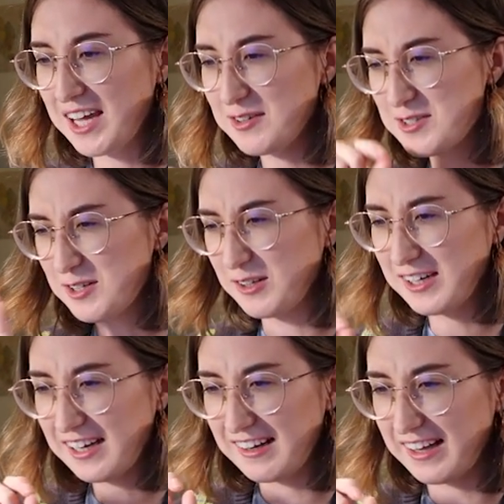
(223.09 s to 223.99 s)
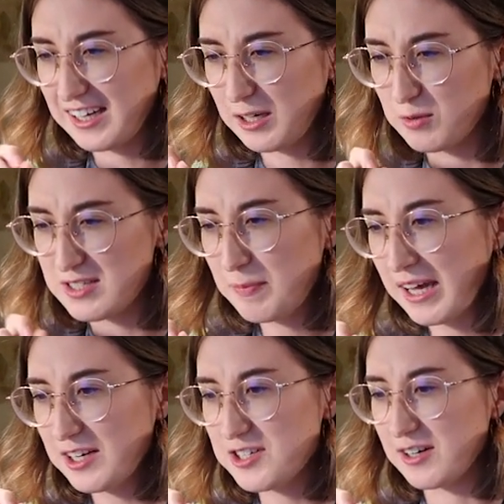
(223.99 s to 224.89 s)
I used to look at it like it was
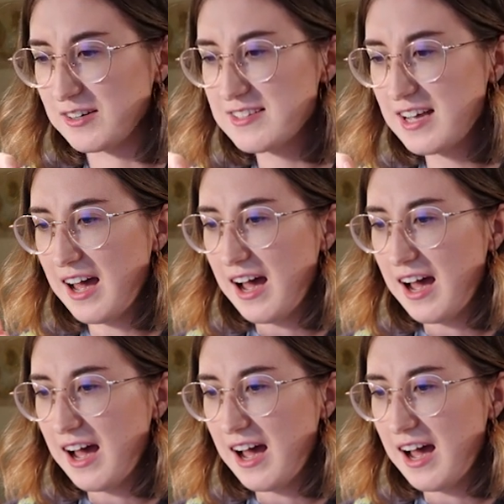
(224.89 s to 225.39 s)
pictures.